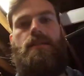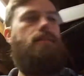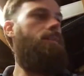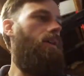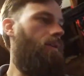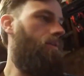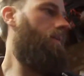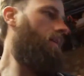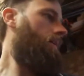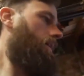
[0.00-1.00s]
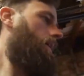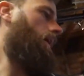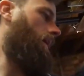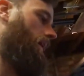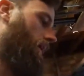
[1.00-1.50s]
So
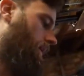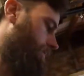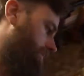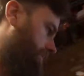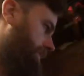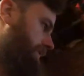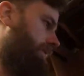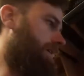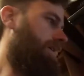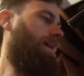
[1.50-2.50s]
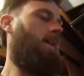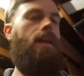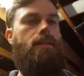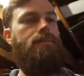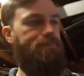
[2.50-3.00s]
from the 998
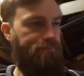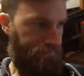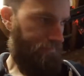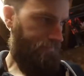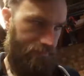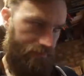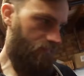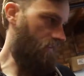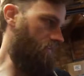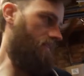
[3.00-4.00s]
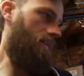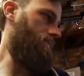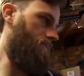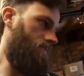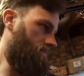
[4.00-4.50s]
head,
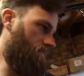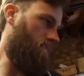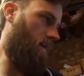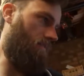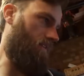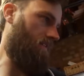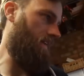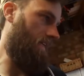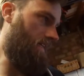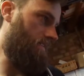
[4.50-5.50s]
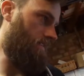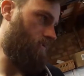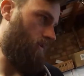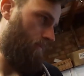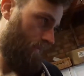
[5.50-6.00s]
that's hopefully a fairly easy
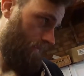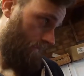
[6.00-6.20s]
job.